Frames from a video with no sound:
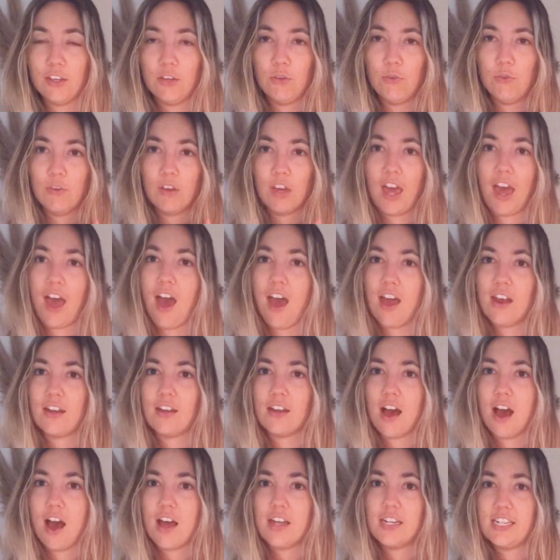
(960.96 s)
you
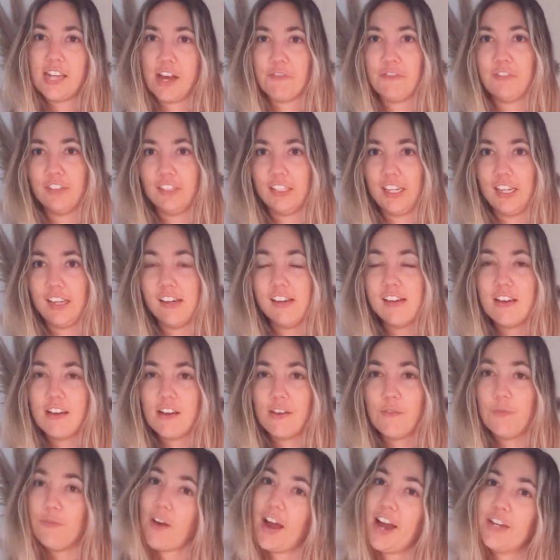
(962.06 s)
can definitely
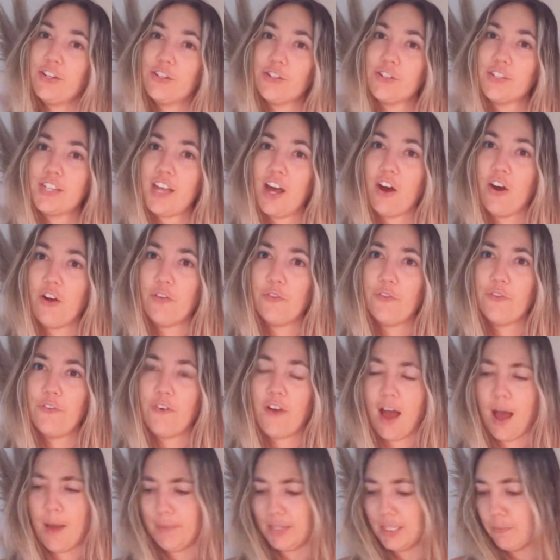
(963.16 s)
find yourself,
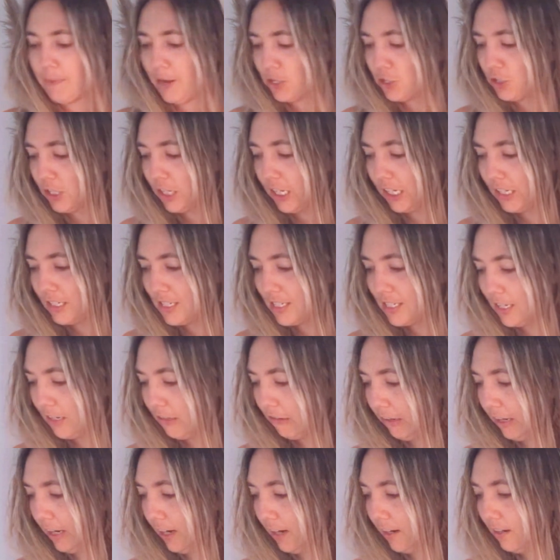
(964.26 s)
especially
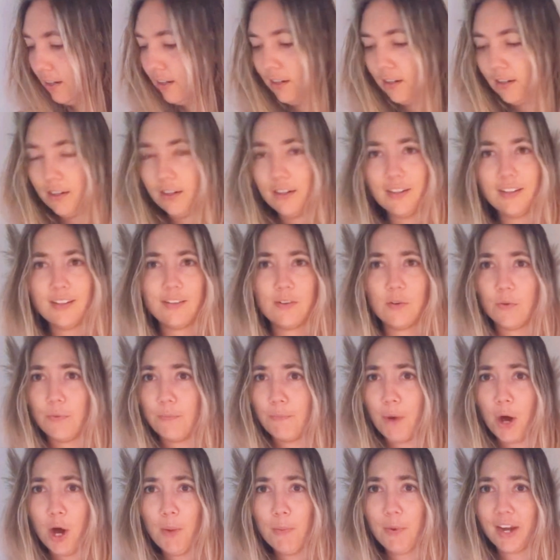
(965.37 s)
considering
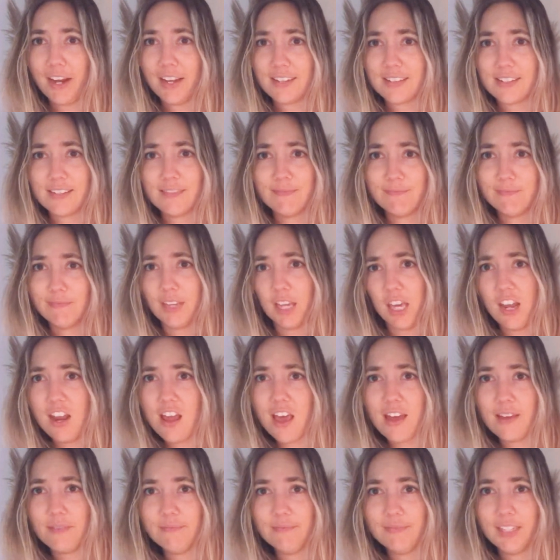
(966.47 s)
mall brands. Get
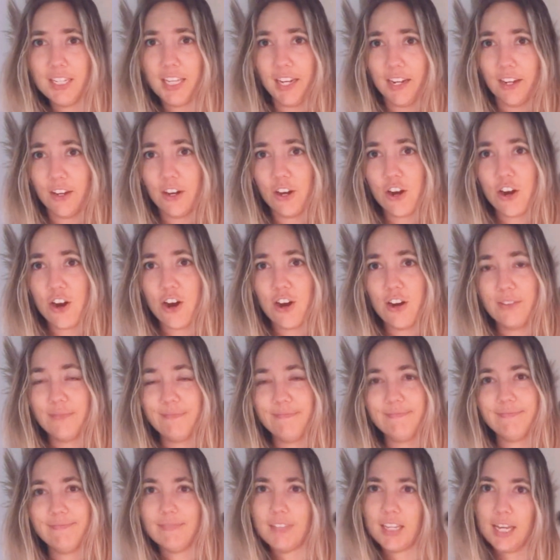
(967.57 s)
it, girl.
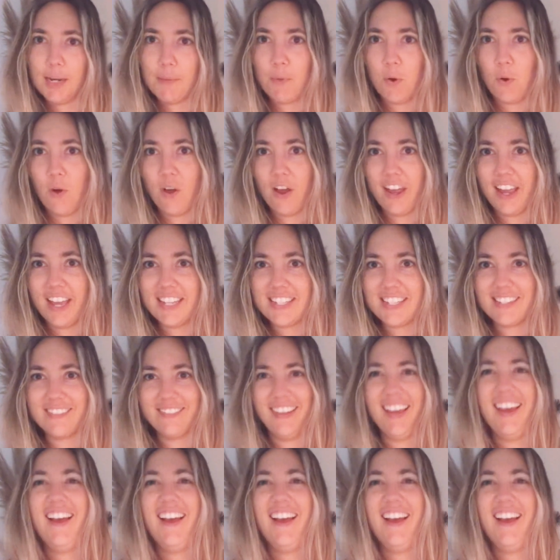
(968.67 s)
Get it, boys.